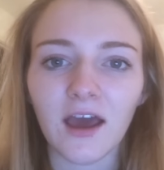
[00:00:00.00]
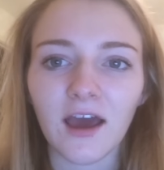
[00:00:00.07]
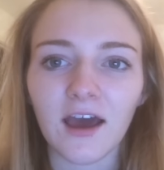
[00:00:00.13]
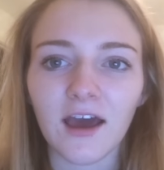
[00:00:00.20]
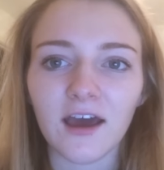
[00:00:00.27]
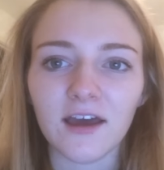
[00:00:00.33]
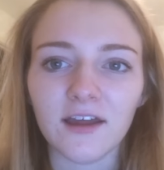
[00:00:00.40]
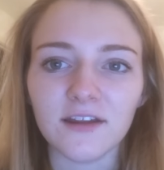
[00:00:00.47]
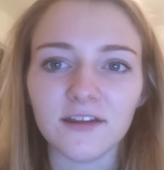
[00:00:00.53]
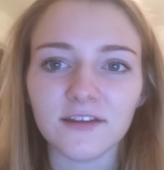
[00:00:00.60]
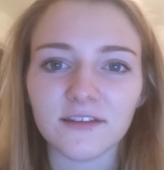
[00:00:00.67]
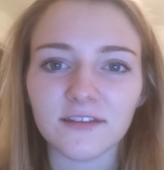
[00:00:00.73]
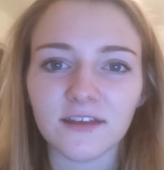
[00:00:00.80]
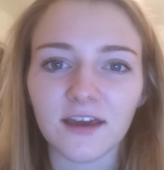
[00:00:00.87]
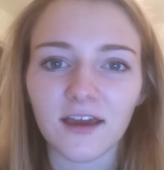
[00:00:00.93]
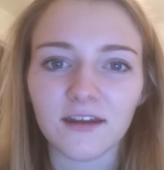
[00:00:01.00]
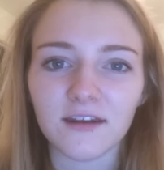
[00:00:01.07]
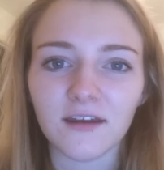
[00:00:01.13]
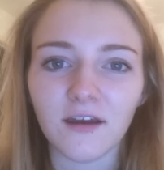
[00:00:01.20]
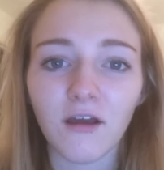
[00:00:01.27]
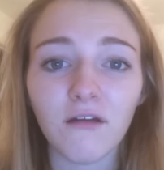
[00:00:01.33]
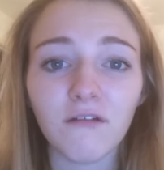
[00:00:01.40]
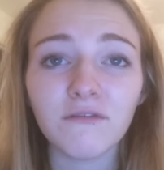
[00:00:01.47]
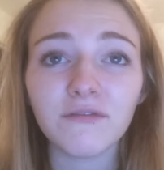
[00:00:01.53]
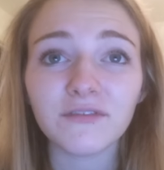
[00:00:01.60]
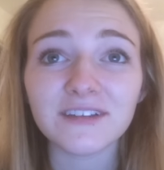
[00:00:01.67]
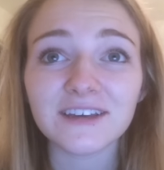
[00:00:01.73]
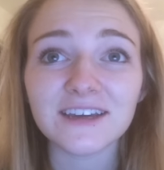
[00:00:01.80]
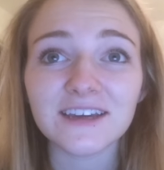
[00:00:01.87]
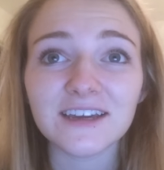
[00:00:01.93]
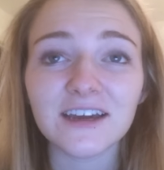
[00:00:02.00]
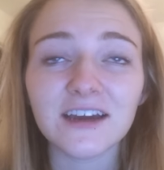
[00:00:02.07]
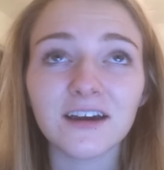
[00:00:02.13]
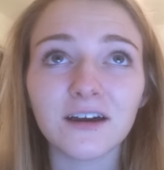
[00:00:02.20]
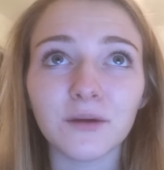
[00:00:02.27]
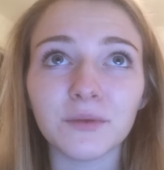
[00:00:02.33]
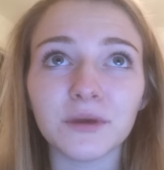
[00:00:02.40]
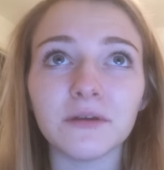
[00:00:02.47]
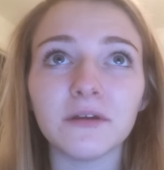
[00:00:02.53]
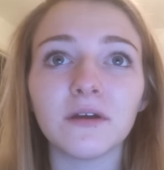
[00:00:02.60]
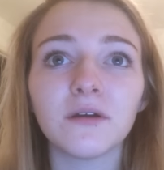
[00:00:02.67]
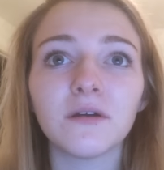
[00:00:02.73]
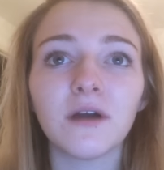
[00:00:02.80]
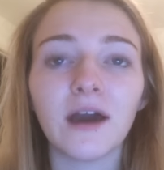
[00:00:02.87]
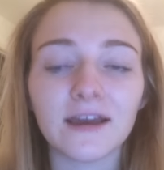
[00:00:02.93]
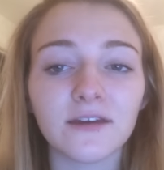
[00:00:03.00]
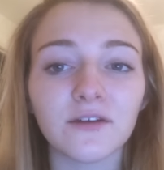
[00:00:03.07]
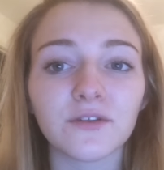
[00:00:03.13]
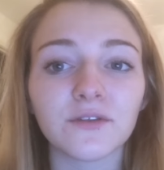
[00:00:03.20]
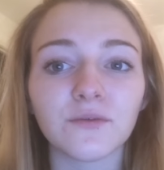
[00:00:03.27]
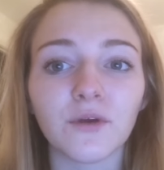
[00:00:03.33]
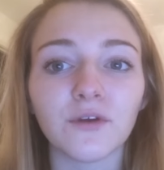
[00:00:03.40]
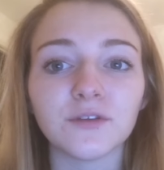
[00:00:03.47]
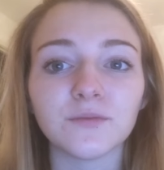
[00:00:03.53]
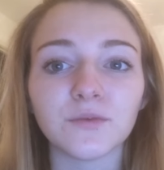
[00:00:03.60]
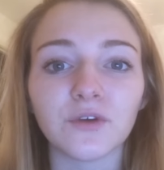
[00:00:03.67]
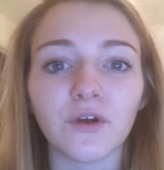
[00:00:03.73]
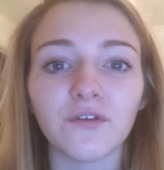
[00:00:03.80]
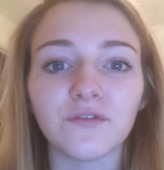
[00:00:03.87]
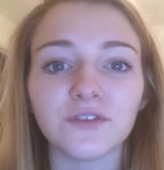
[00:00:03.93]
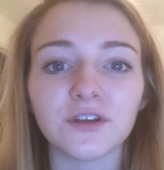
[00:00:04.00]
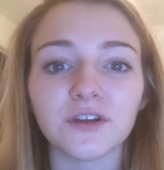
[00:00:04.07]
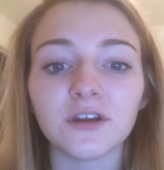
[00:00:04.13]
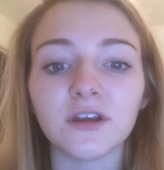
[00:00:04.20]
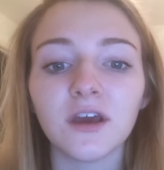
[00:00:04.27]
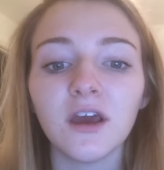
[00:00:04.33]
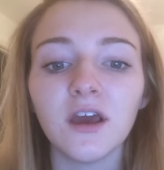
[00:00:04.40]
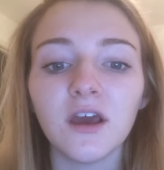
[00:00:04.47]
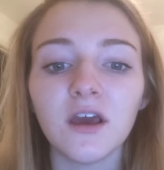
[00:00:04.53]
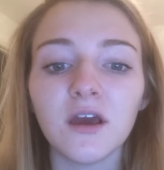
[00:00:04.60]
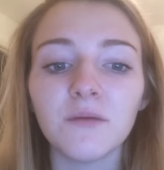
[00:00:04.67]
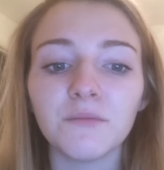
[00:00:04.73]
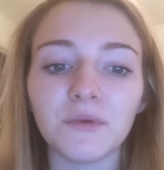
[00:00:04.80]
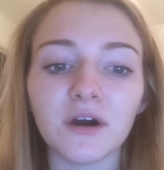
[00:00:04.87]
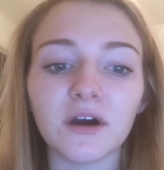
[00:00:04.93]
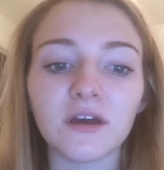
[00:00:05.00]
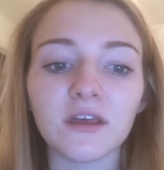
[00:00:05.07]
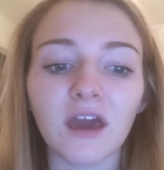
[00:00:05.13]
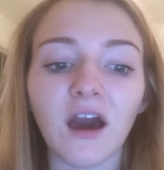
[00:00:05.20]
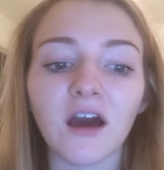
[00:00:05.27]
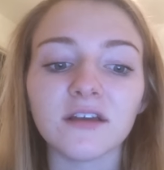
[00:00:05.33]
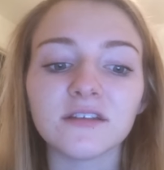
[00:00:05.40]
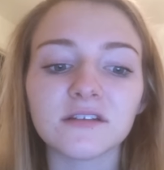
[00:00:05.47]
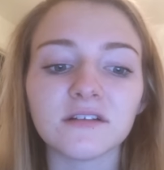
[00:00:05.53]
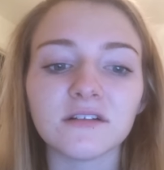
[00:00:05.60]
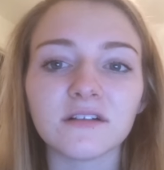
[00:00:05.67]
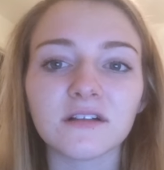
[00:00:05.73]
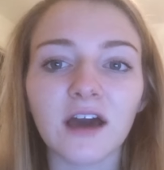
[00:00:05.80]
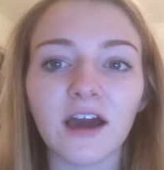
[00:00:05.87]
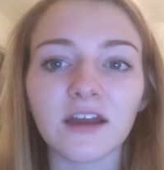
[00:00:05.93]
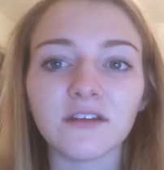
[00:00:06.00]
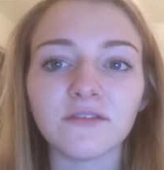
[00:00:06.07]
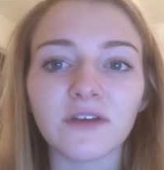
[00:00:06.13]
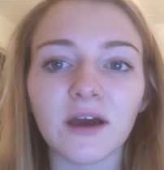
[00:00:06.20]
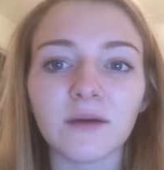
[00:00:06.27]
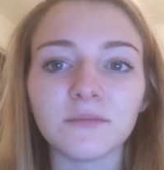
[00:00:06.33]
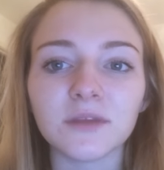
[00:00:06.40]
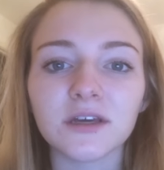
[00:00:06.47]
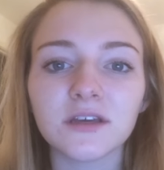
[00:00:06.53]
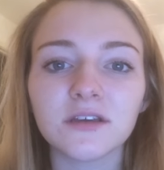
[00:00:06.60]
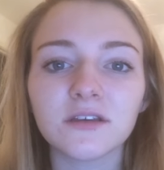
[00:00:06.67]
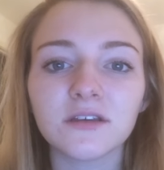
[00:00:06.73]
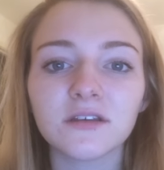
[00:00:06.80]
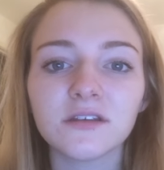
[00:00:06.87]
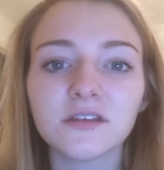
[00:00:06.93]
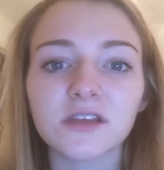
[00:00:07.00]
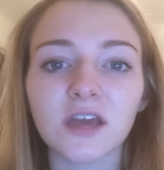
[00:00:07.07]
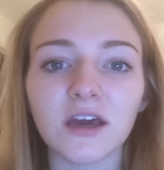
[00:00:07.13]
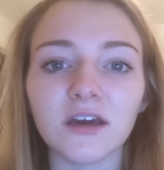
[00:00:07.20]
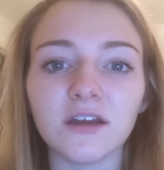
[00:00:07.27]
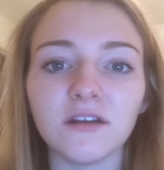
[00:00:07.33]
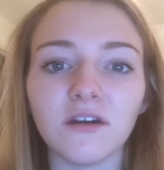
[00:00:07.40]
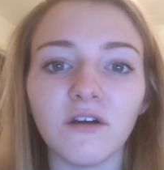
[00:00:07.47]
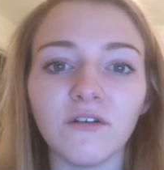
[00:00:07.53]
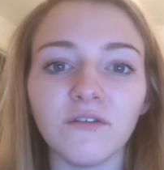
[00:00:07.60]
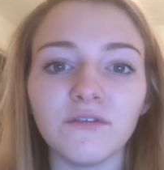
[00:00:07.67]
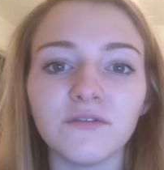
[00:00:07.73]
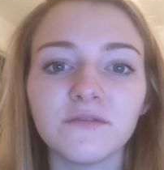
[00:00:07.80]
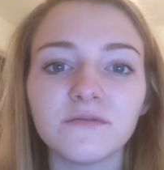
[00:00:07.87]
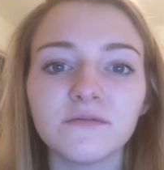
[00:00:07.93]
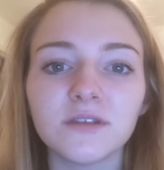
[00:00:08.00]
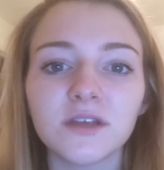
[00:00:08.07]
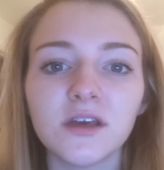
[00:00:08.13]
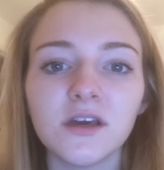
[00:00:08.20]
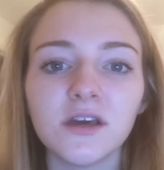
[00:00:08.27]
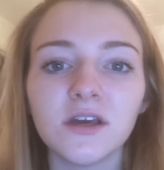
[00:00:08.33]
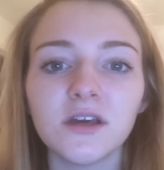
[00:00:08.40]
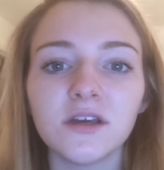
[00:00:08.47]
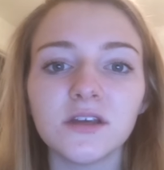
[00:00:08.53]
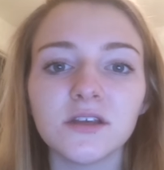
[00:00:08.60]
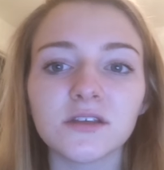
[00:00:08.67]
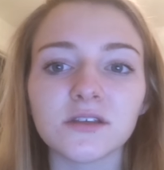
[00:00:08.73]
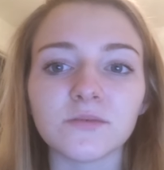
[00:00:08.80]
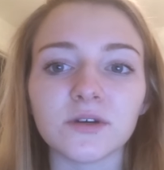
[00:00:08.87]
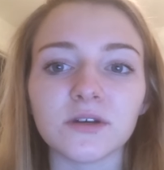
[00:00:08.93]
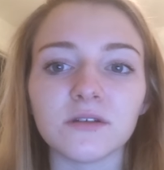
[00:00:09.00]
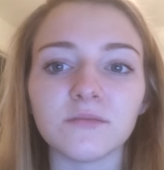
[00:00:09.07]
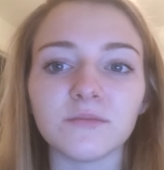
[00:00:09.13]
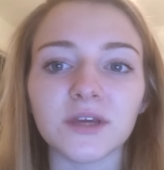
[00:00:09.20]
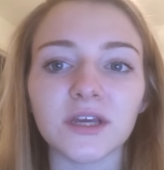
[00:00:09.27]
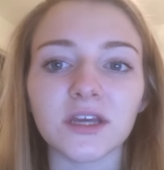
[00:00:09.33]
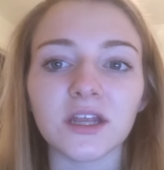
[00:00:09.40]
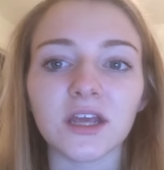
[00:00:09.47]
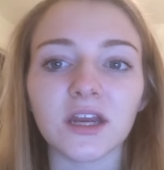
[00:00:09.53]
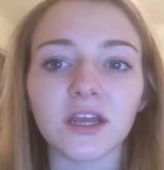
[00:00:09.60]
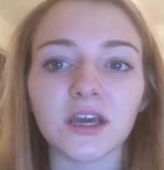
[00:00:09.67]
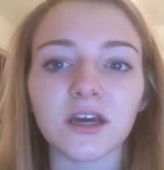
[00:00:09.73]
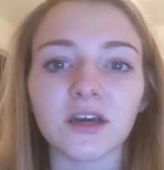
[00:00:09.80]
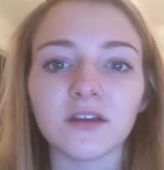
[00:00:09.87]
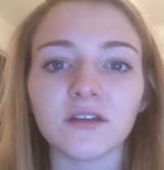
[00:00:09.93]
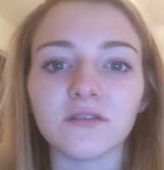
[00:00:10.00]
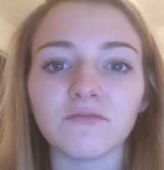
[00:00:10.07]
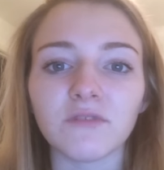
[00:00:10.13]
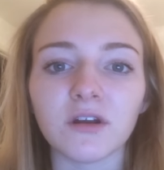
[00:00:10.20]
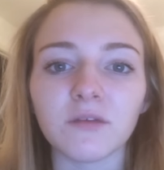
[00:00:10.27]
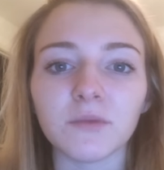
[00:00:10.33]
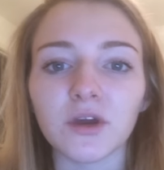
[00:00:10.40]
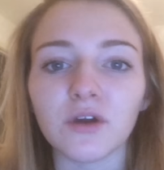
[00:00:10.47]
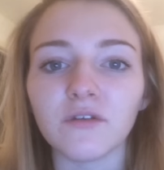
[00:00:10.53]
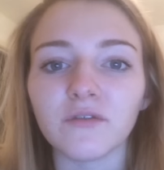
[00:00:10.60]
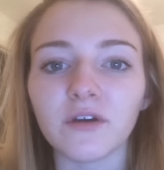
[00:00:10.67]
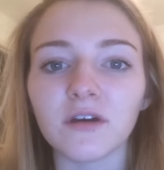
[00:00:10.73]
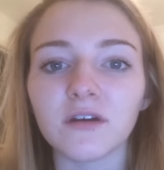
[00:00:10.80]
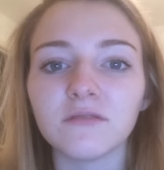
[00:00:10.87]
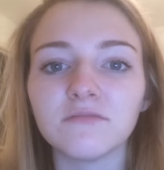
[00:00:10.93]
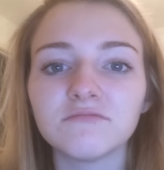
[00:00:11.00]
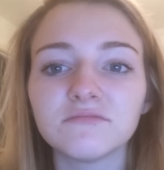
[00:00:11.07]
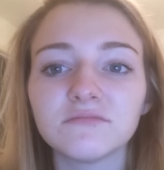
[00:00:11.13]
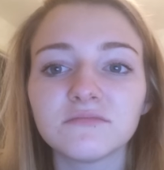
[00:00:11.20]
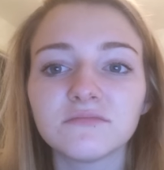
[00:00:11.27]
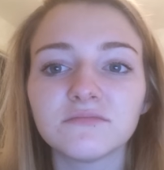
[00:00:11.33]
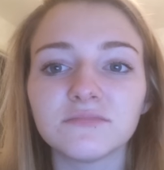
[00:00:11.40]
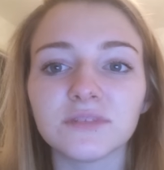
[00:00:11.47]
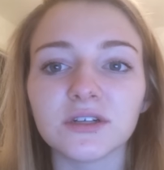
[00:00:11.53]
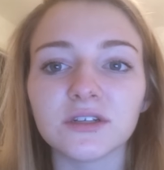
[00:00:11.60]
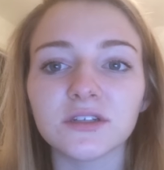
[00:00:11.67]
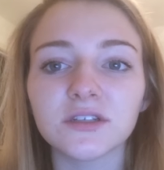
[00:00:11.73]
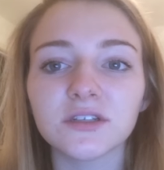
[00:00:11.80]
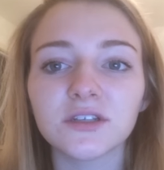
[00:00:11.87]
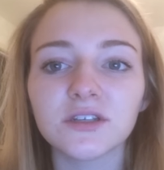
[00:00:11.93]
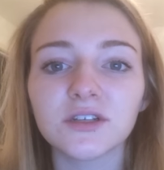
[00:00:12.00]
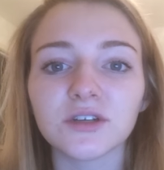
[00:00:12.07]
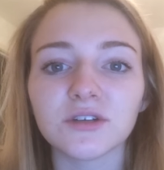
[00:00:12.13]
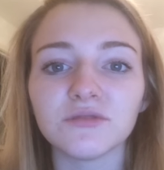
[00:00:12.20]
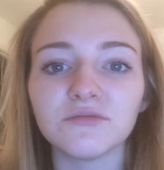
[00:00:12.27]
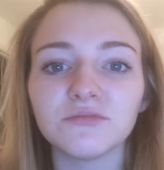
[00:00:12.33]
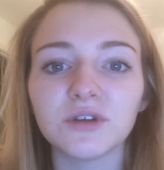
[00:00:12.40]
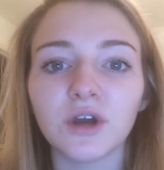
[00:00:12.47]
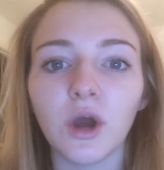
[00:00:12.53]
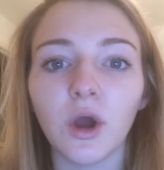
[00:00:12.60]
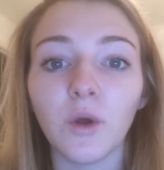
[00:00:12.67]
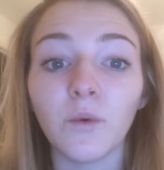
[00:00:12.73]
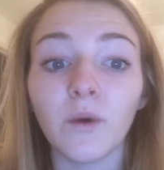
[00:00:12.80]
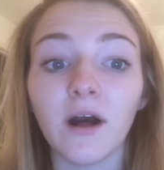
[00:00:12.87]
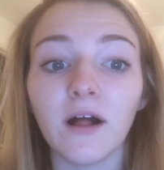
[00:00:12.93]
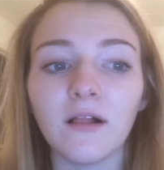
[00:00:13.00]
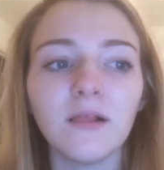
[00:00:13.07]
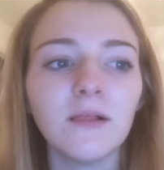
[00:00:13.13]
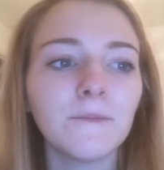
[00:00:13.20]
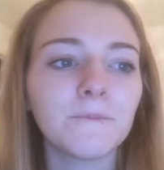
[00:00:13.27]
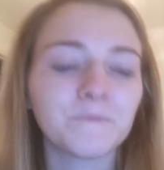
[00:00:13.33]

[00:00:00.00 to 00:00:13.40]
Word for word: and then hopefully I'll be hacking on the roads more often. But yeah, I still kind of am, like, scared of someone being an idiot and running me over, but, you know, oh well.